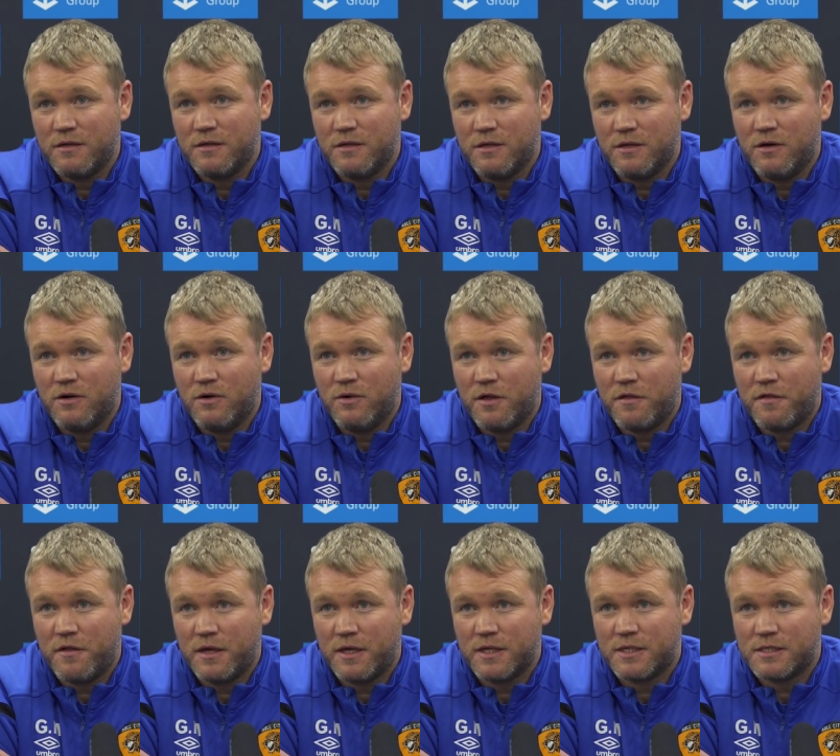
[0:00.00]
You know, I
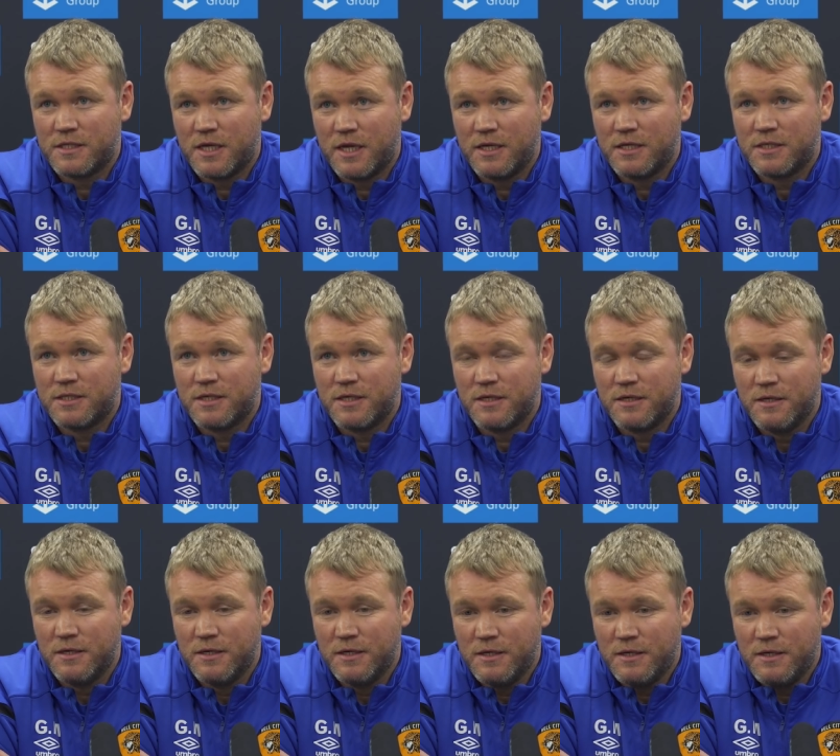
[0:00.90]
think it's nice to
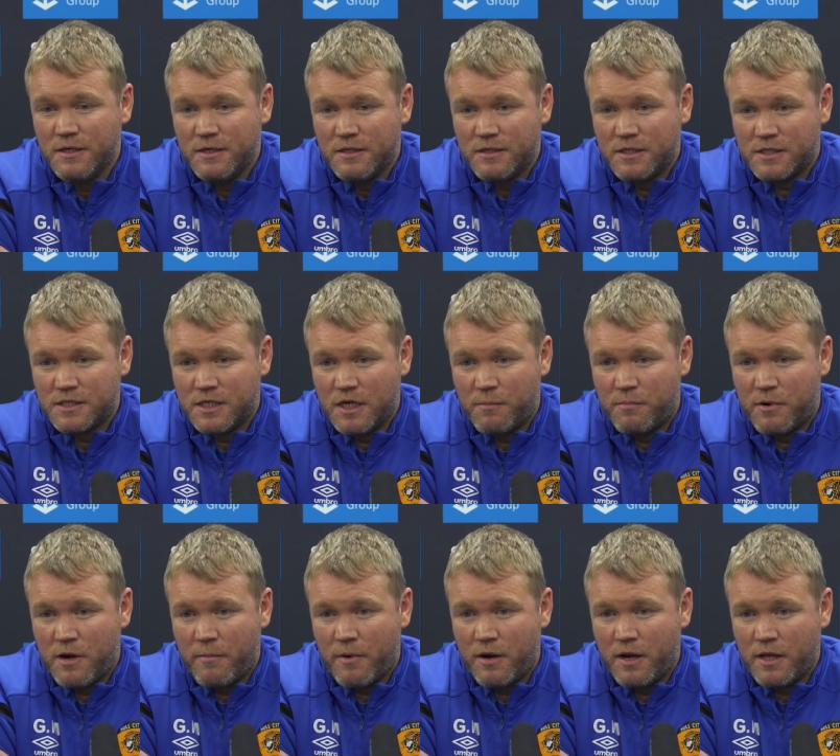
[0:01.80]
see a
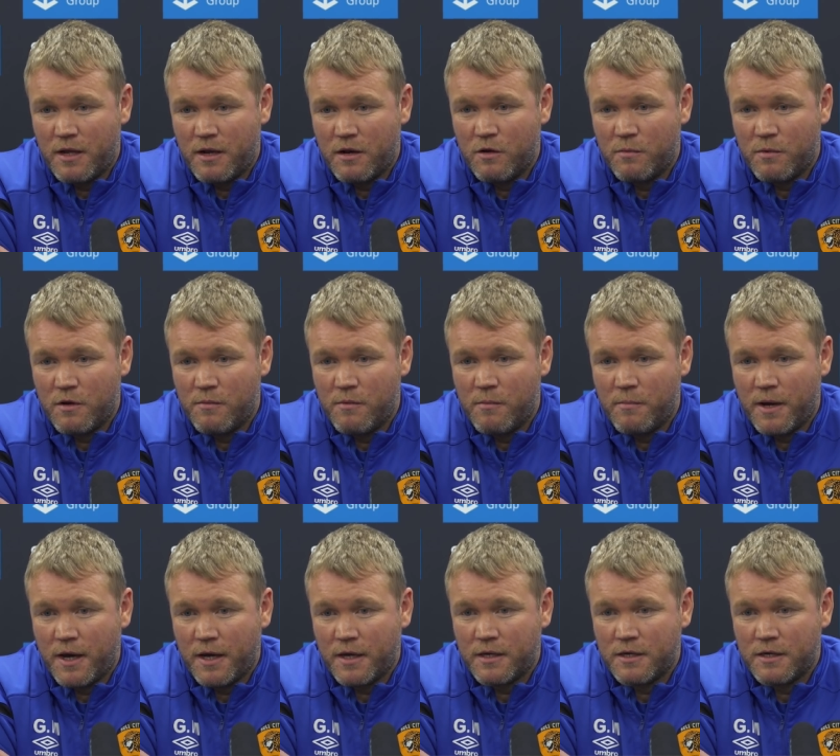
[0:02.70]
Premier League club coming
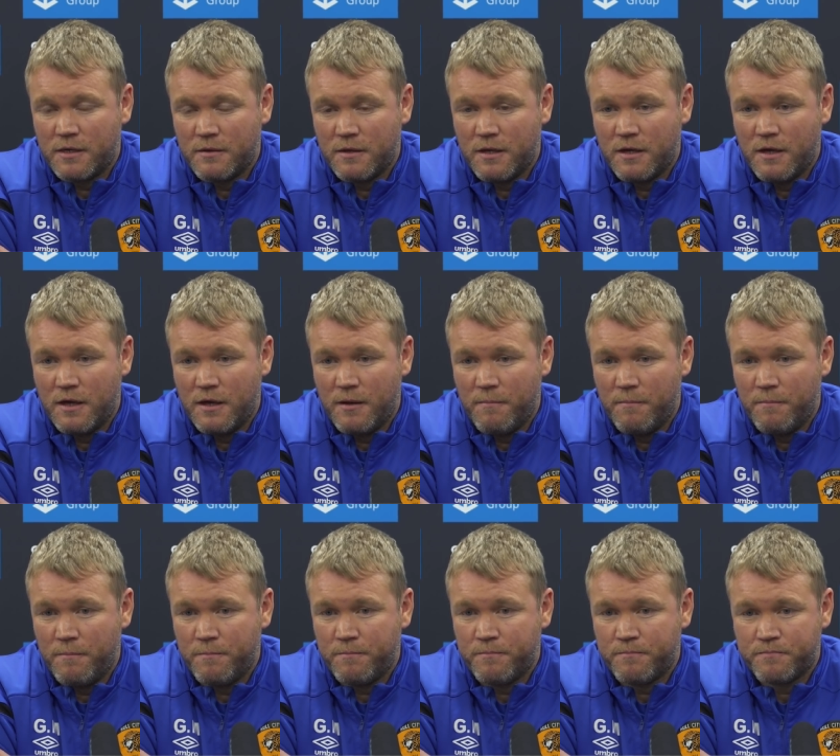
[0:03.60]
back,
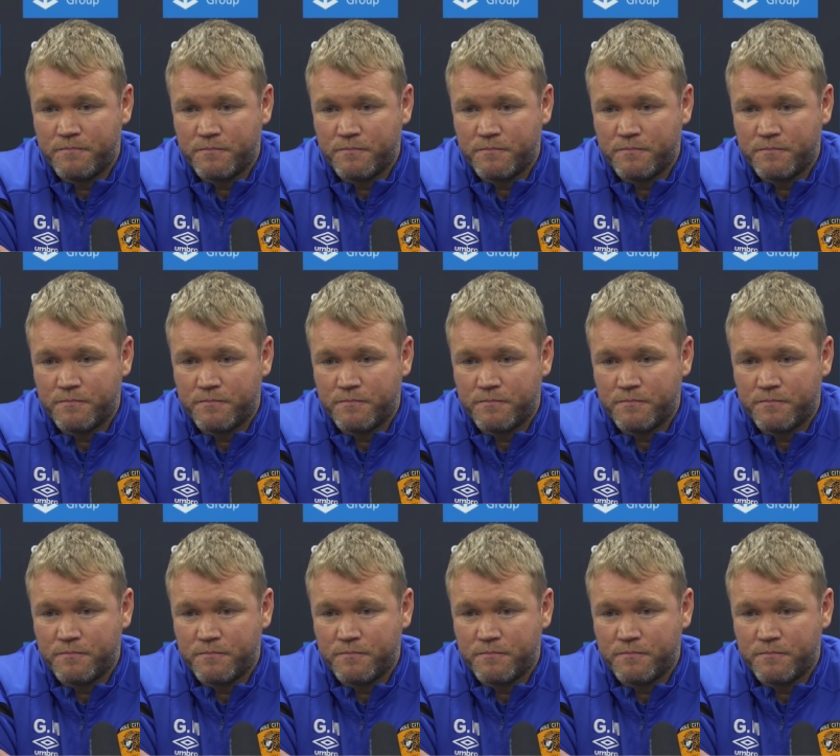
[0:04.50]
and